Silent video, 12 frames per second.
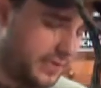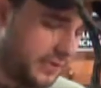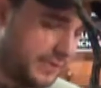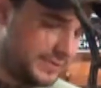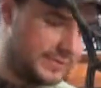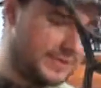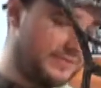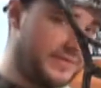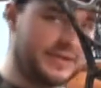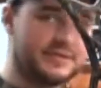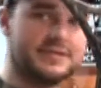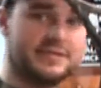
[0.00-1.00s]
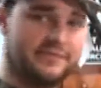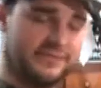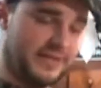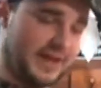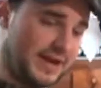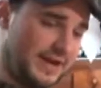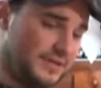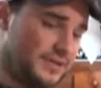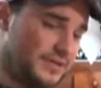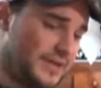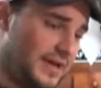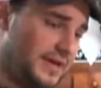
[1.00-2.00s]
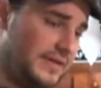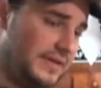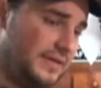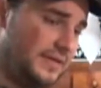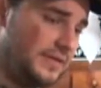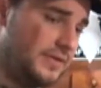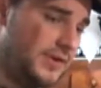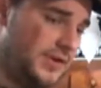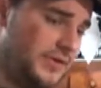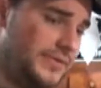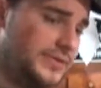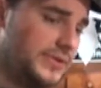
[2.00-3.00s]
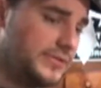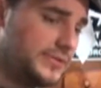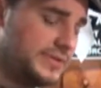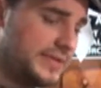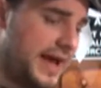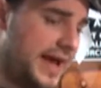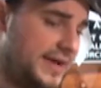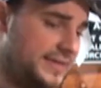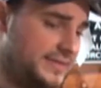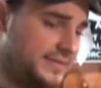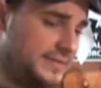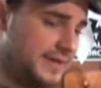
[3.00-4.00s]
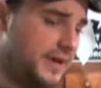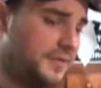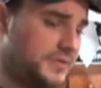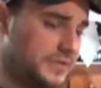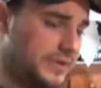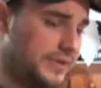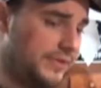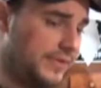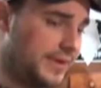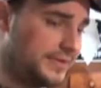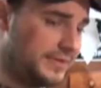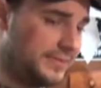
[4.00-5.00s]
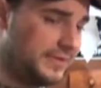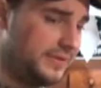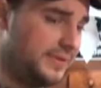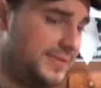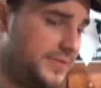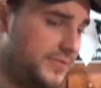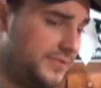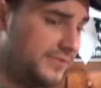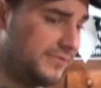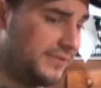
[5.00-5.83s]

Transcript: bow itself has some flat edges on it. You can use those as guides to help square the rest up a little bit more